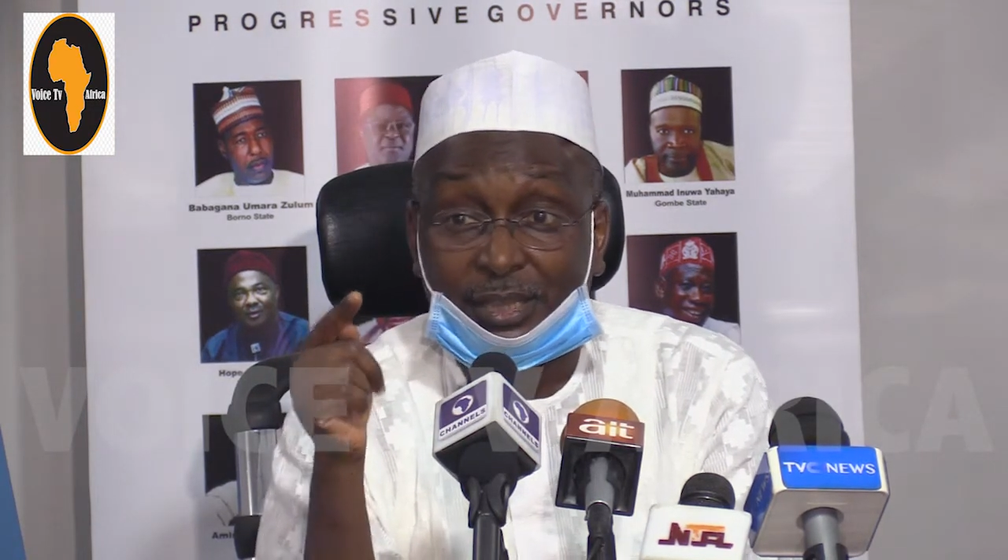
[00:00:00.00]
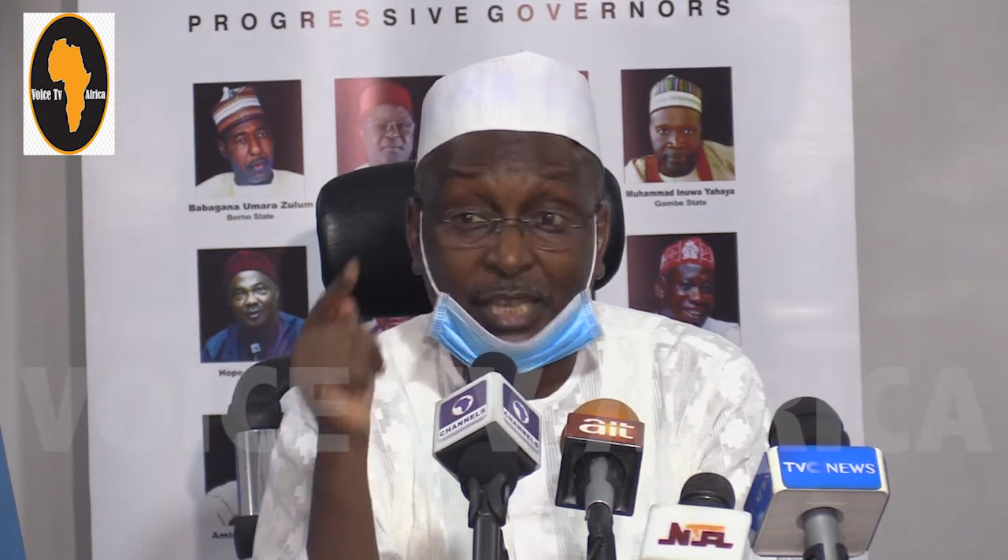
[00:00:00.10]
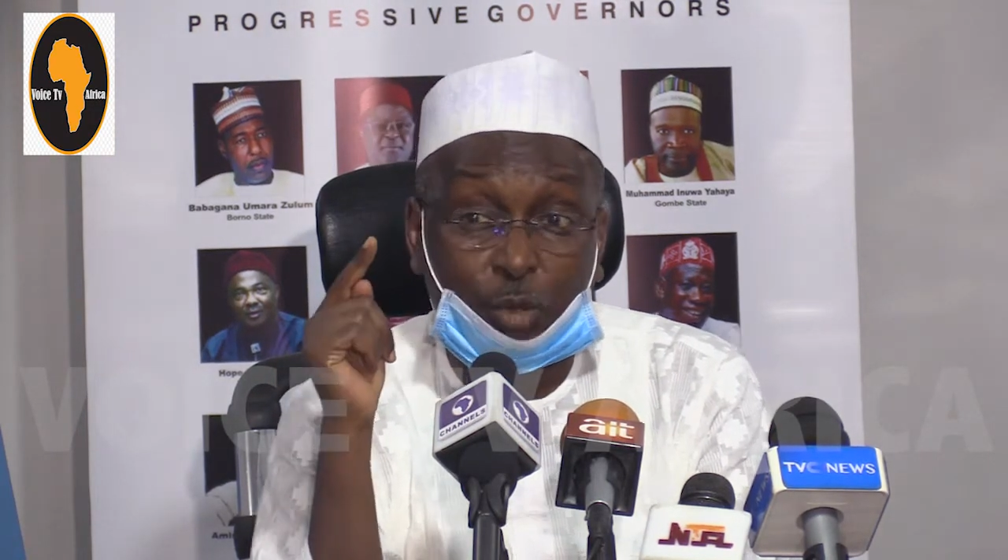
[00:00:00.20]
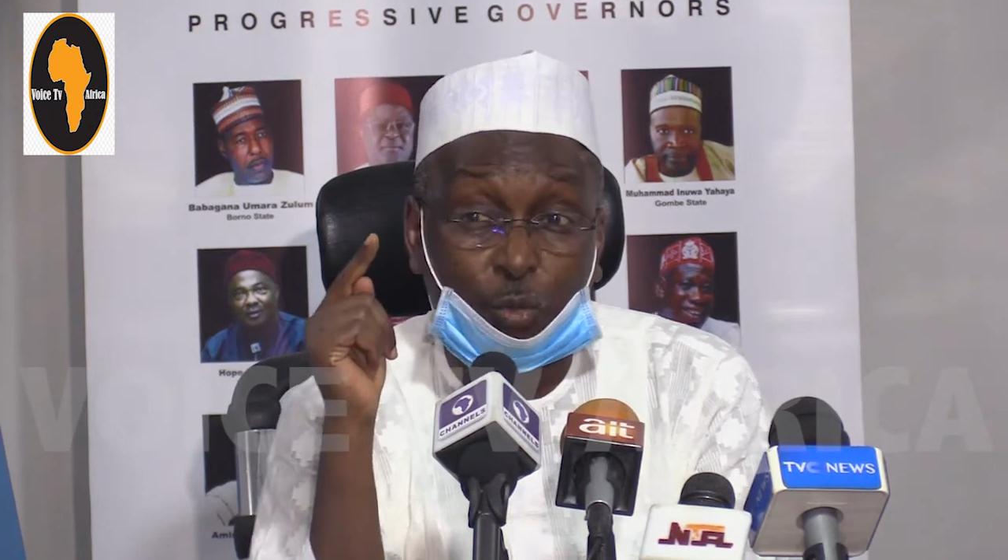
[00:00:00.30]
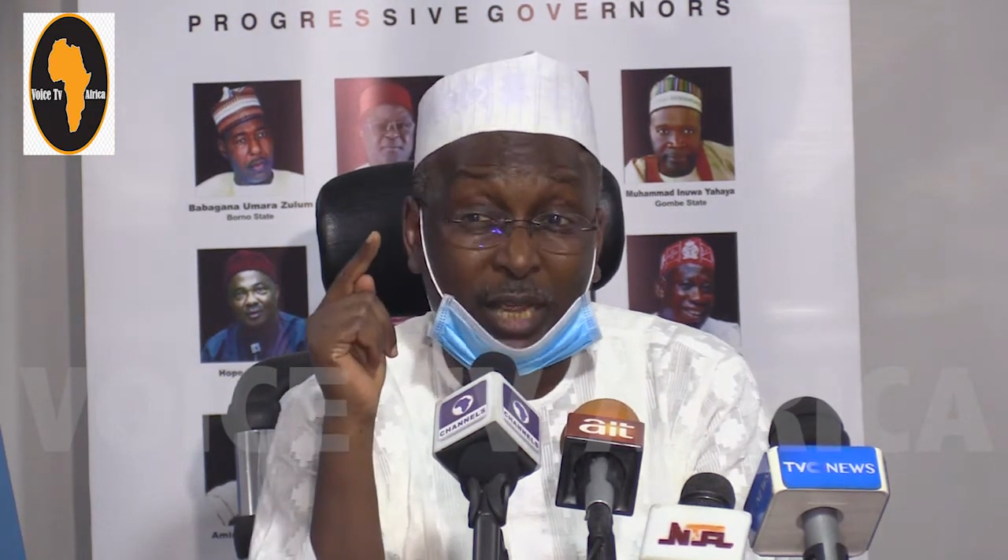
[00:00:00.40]

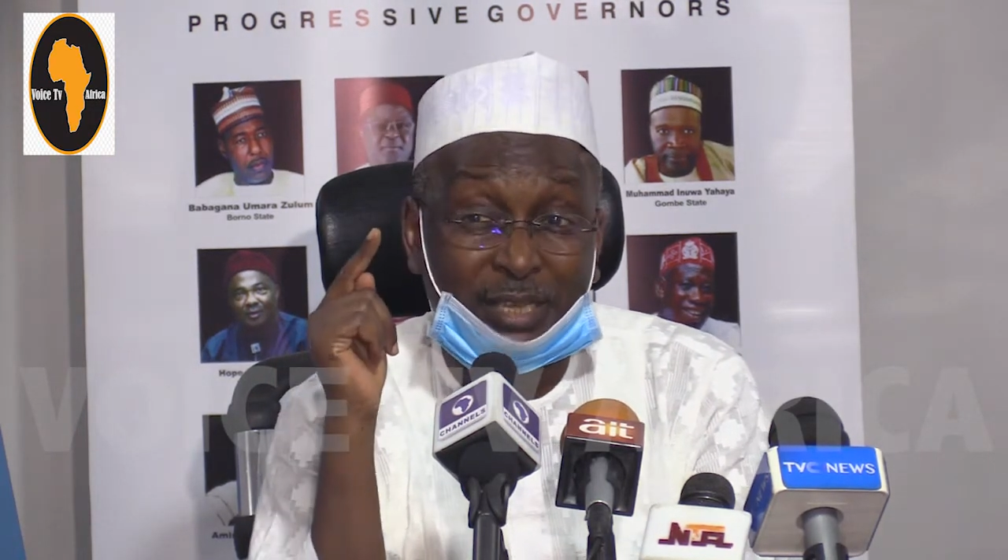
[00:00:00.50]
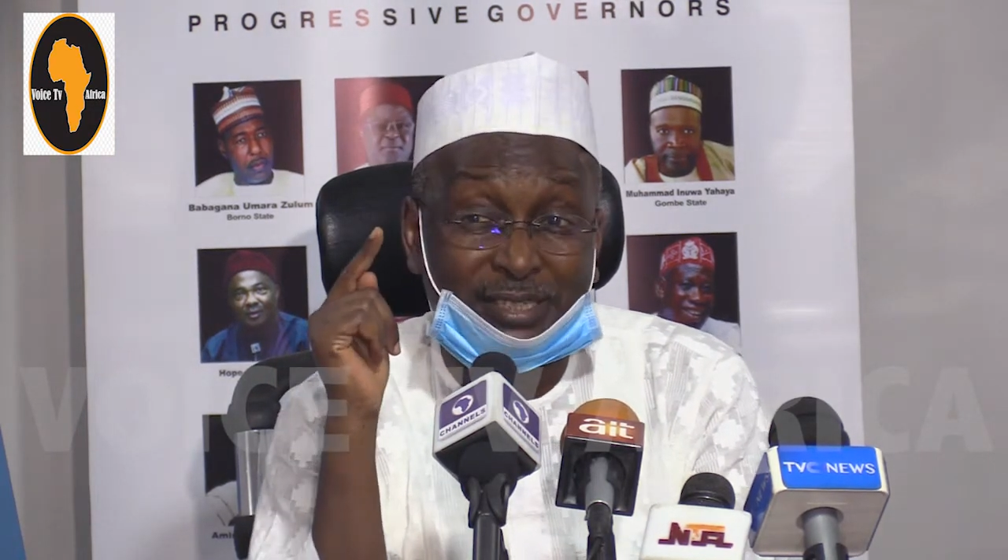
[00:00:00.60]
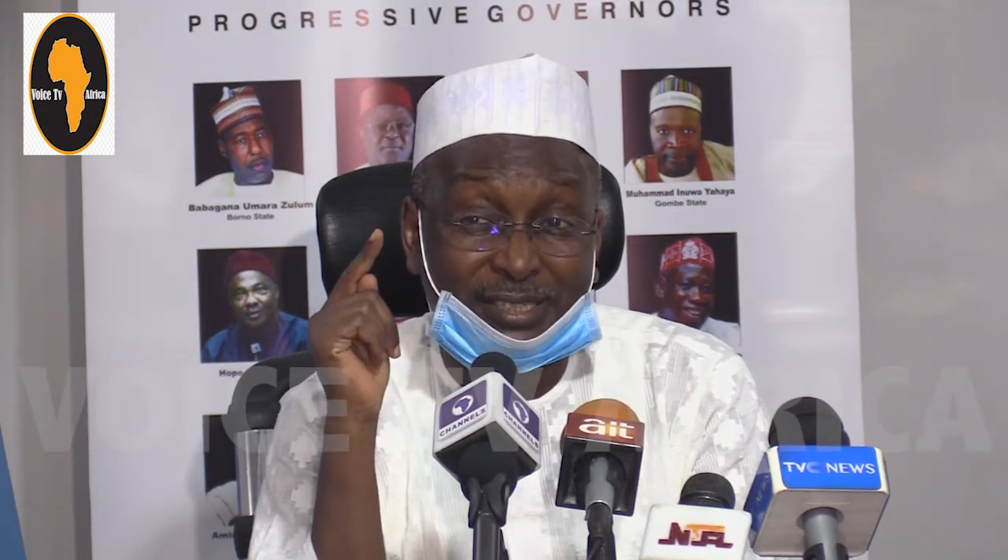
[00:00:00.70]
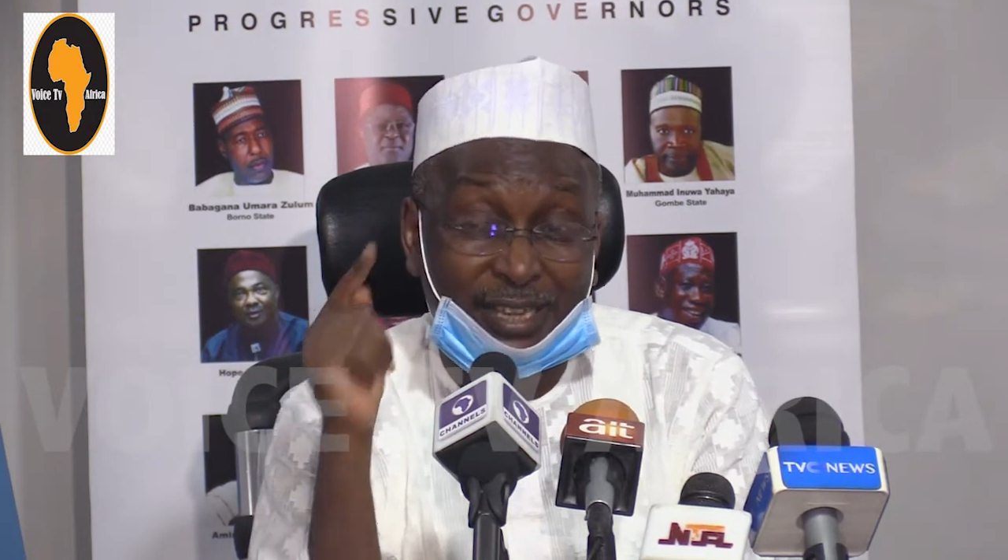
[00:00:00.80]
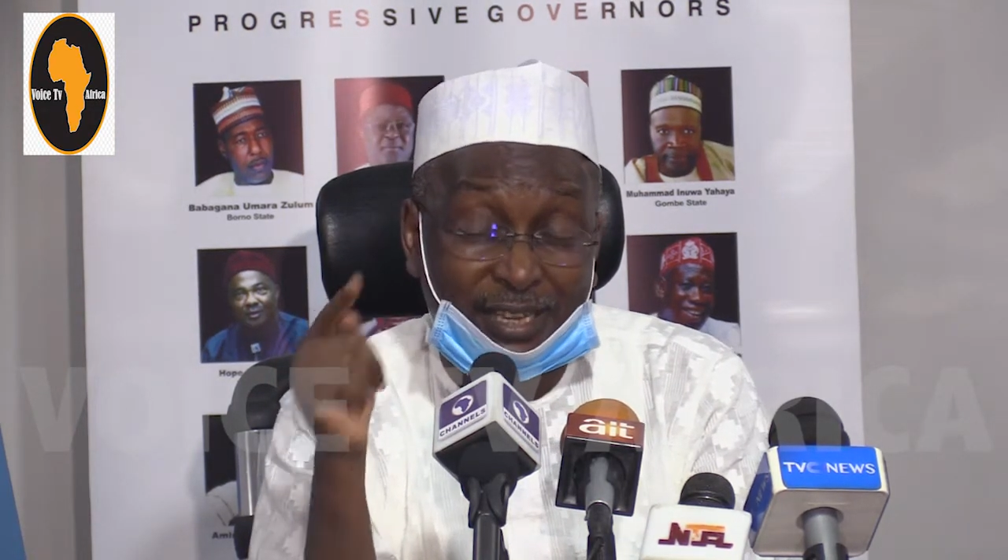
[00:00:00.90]
there were
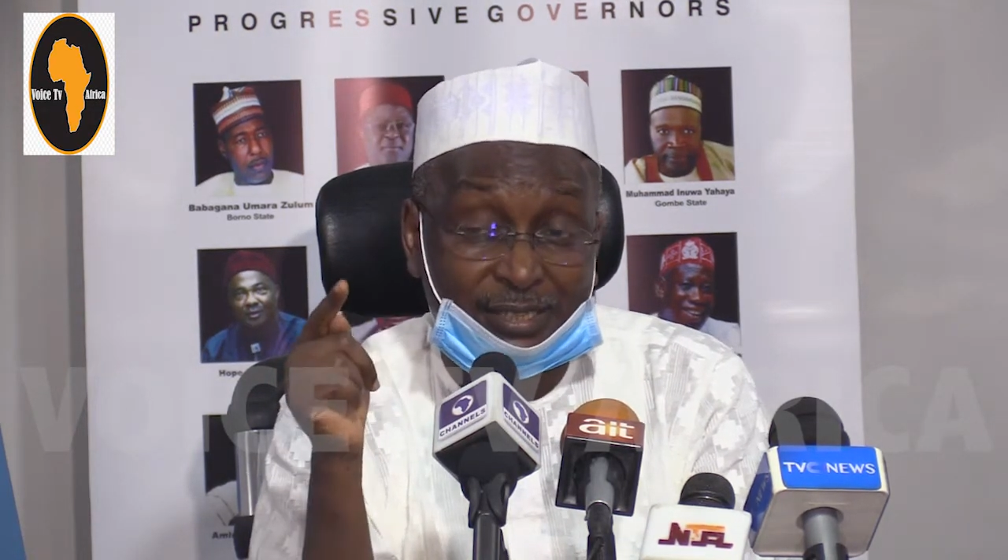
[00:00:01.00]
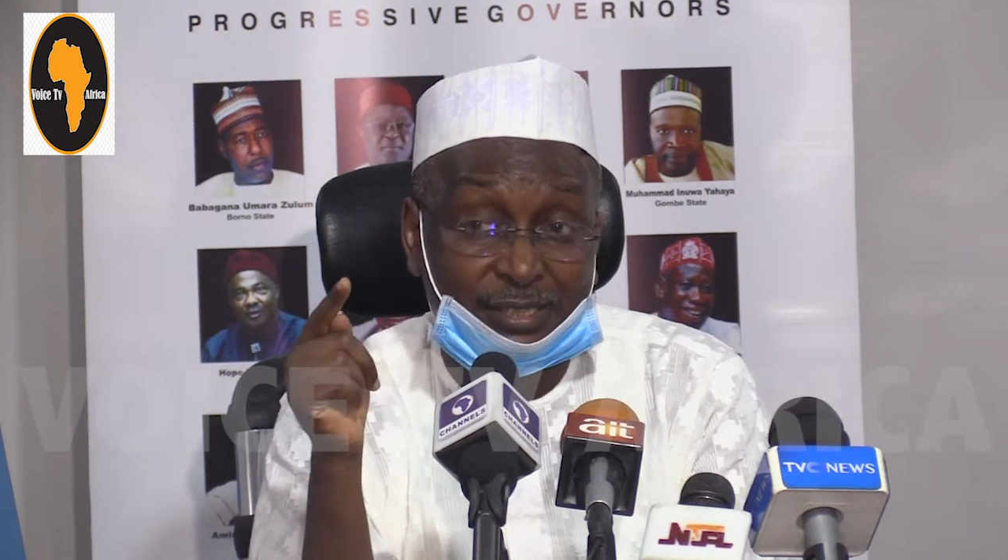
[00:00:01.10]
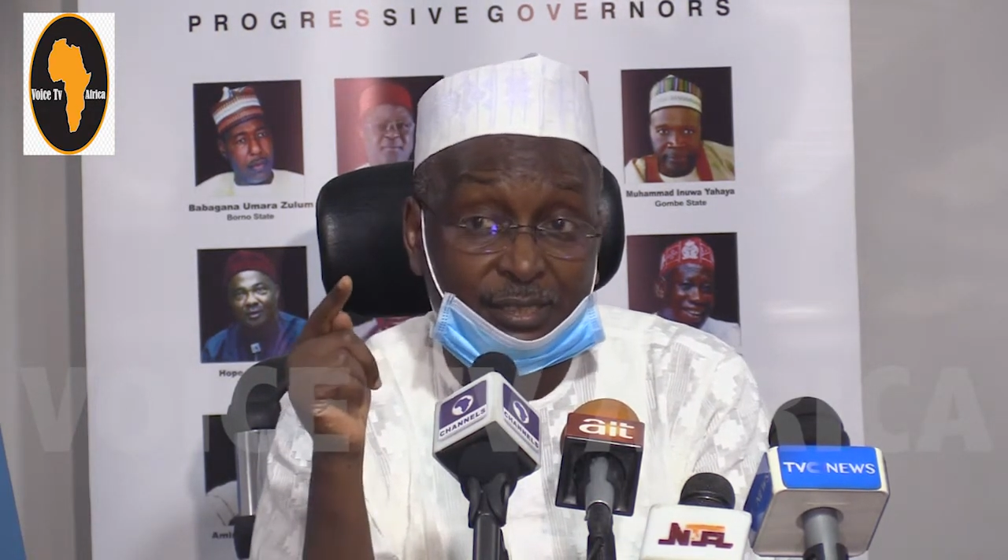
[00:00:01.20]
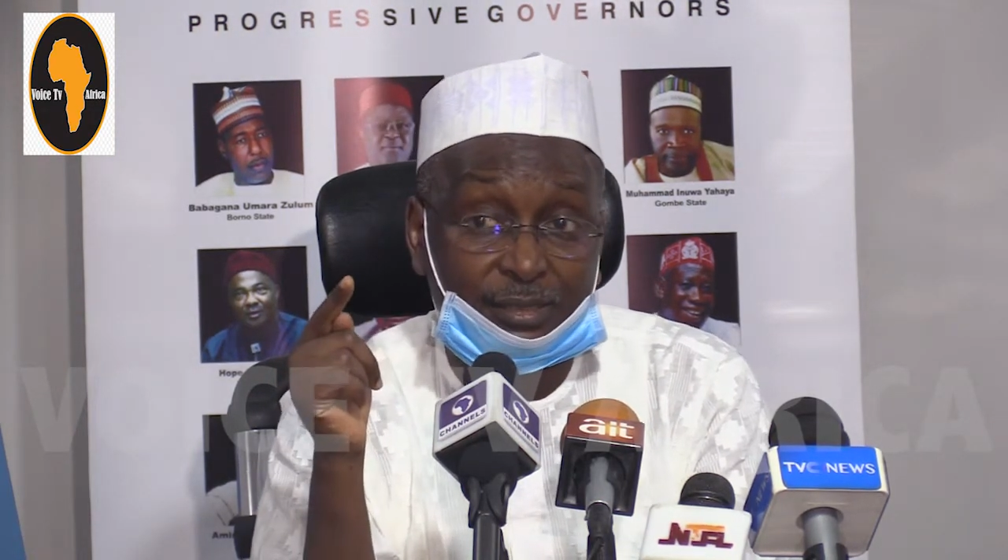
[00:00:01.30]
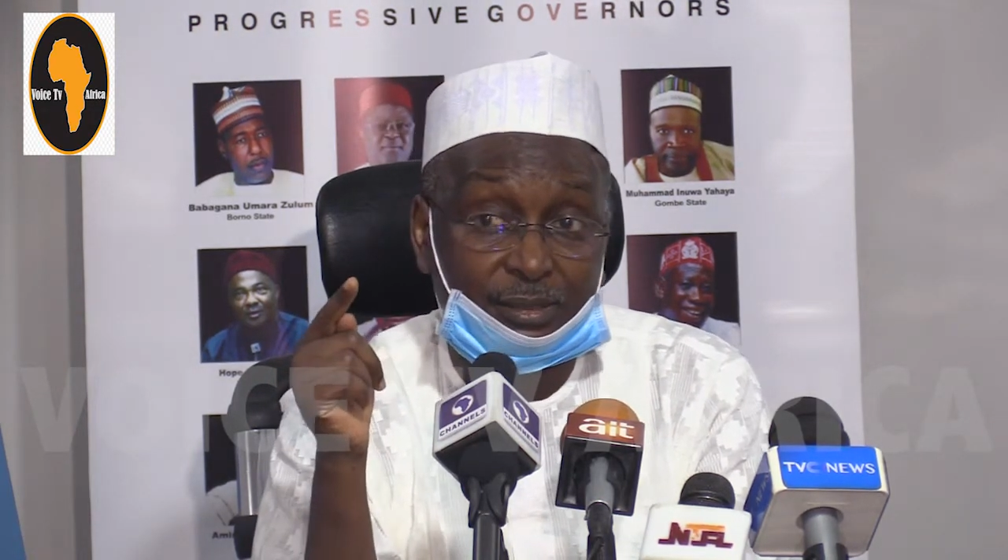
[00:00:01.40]

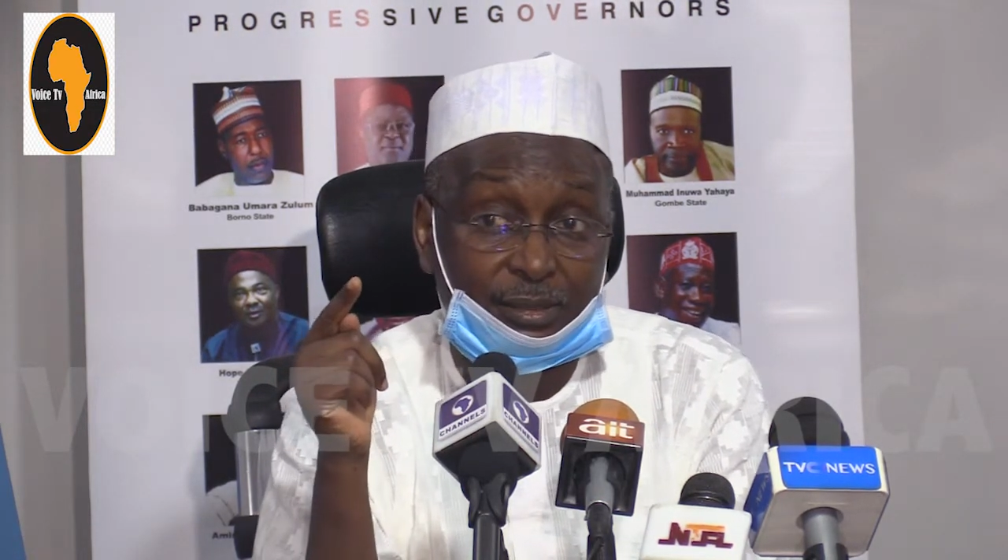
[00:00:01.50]
states